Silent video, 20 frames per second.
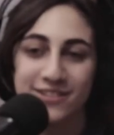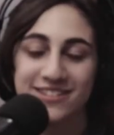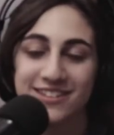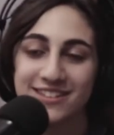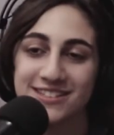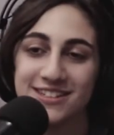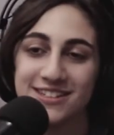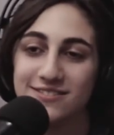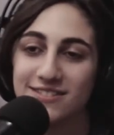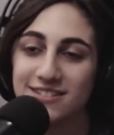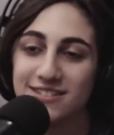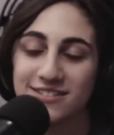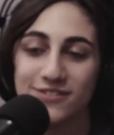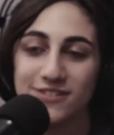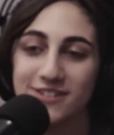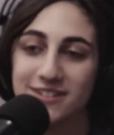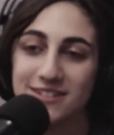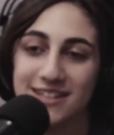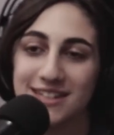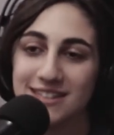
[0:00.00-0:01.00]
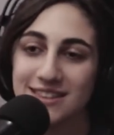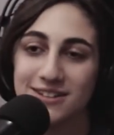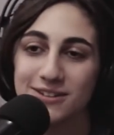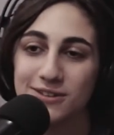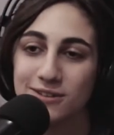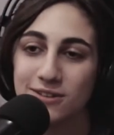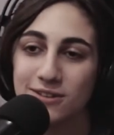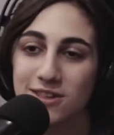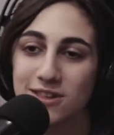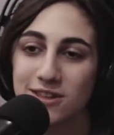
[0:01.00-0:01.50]
was still nervous for like the
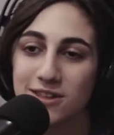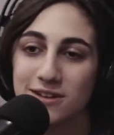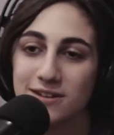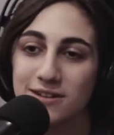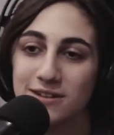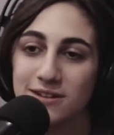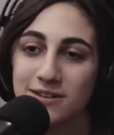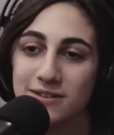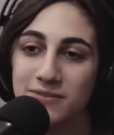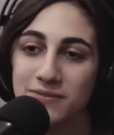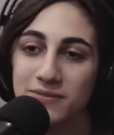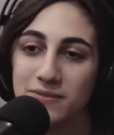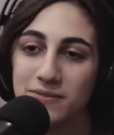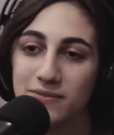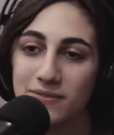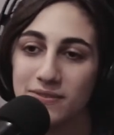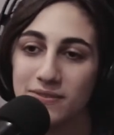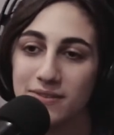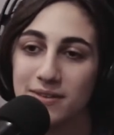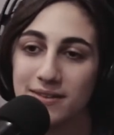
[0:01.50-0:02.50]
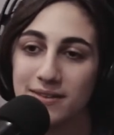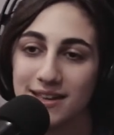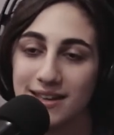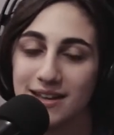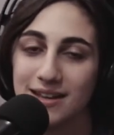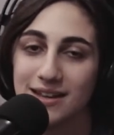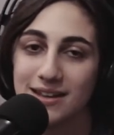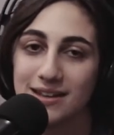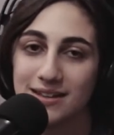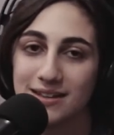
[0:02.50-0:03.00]
whole show. Mm-hmm.
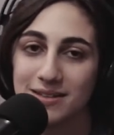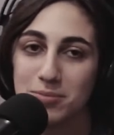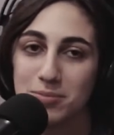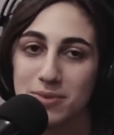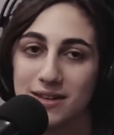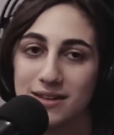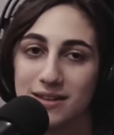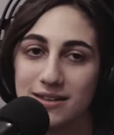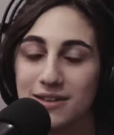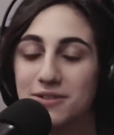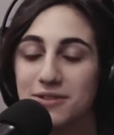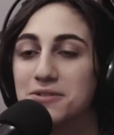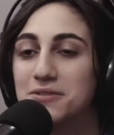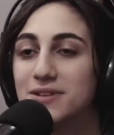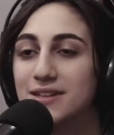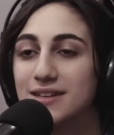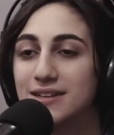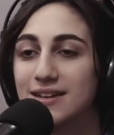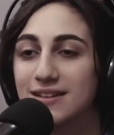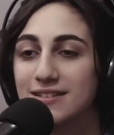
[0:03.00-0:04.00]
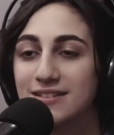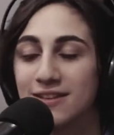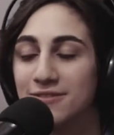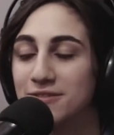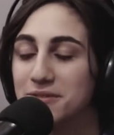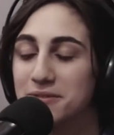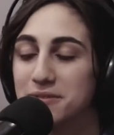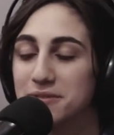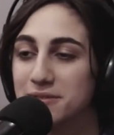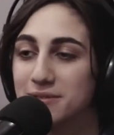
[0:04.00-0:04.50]
Yeah, but they were really nice.
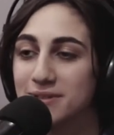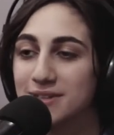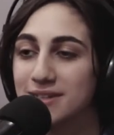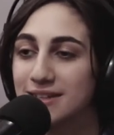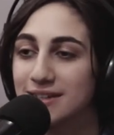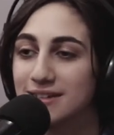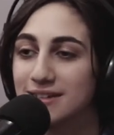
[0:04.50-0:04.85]
Everyone was really